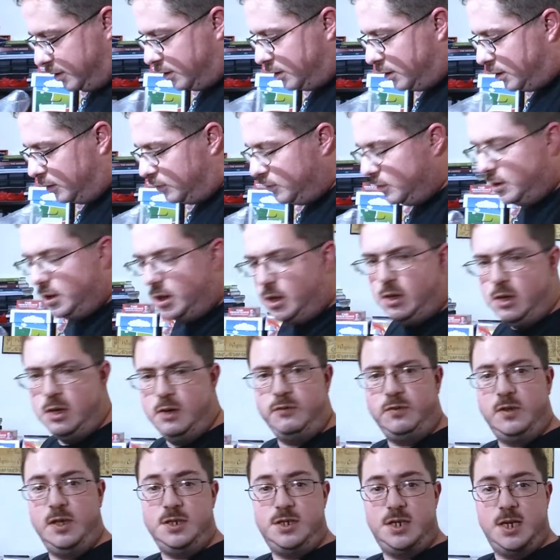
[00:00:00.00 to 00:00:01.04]
I
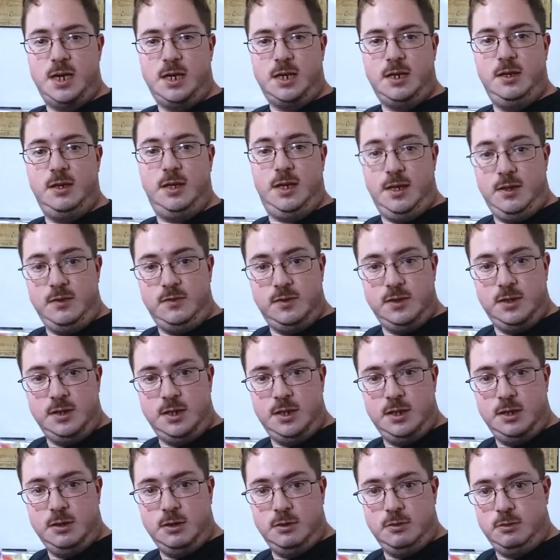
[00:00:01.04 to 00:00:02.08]
don't know if the jacket
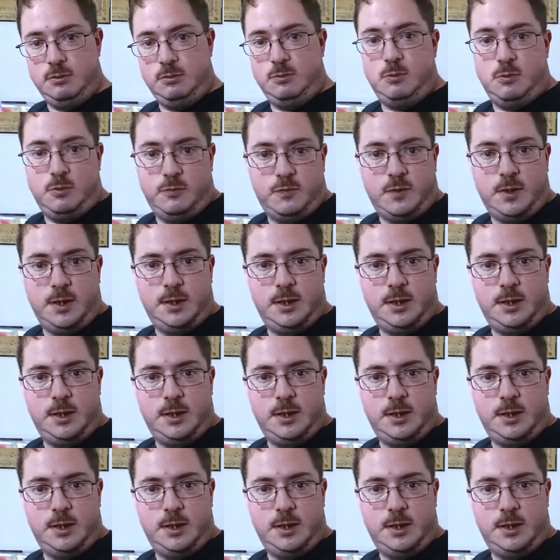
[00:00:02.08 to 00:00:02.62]
is in here,